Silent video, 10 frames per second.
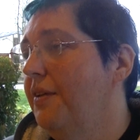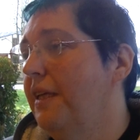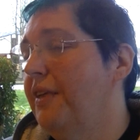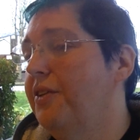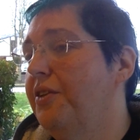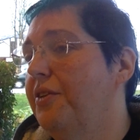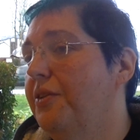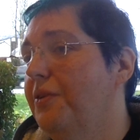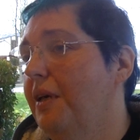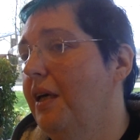They
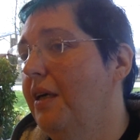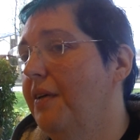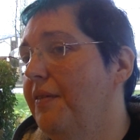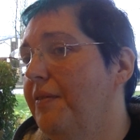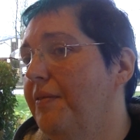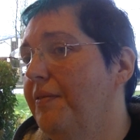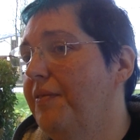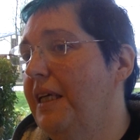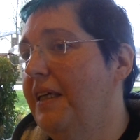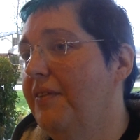
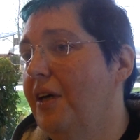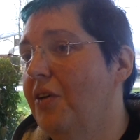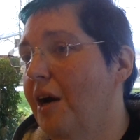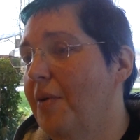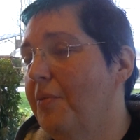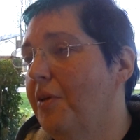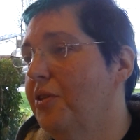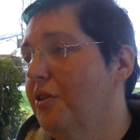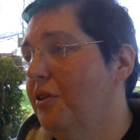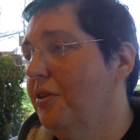give out comic books
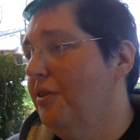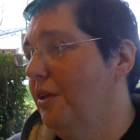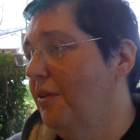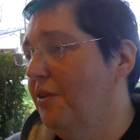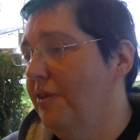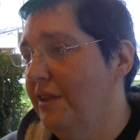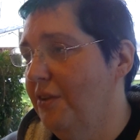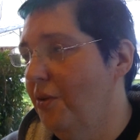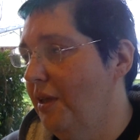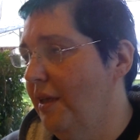to in
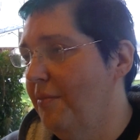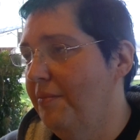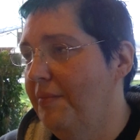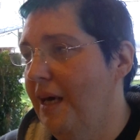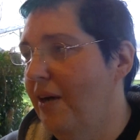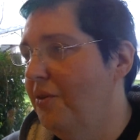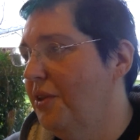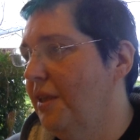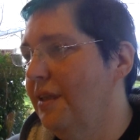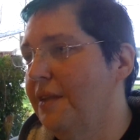low-income
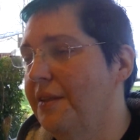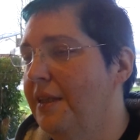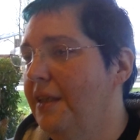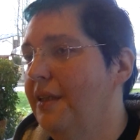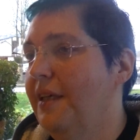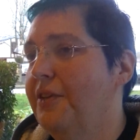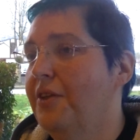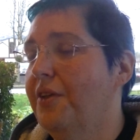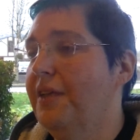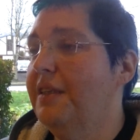housing and that
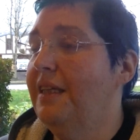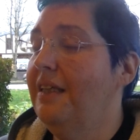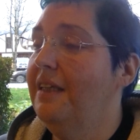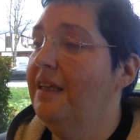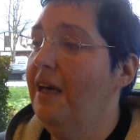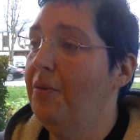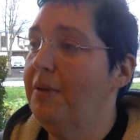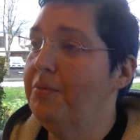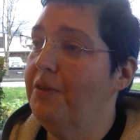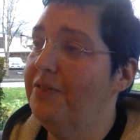sort of thing to help
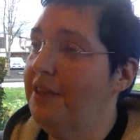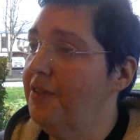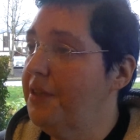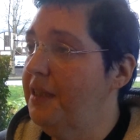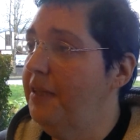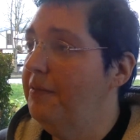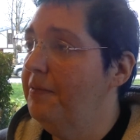improve literacy.